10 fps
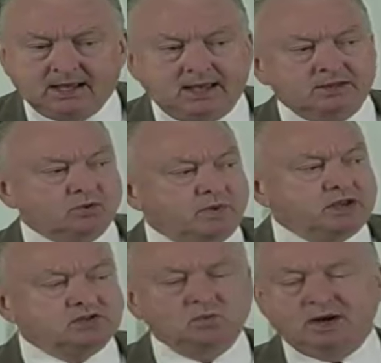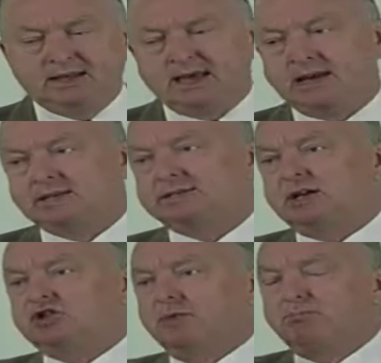And the reason why that is
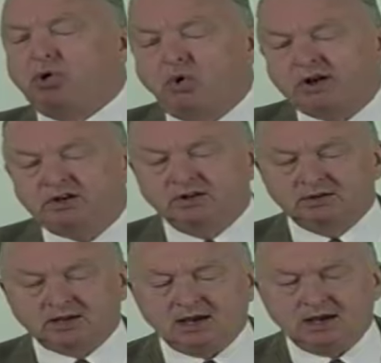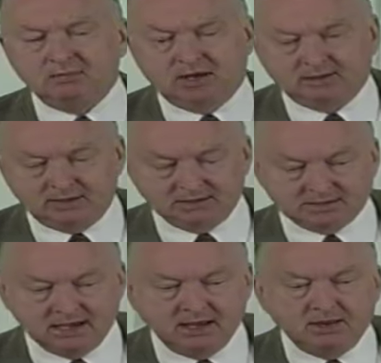such a poignant comment is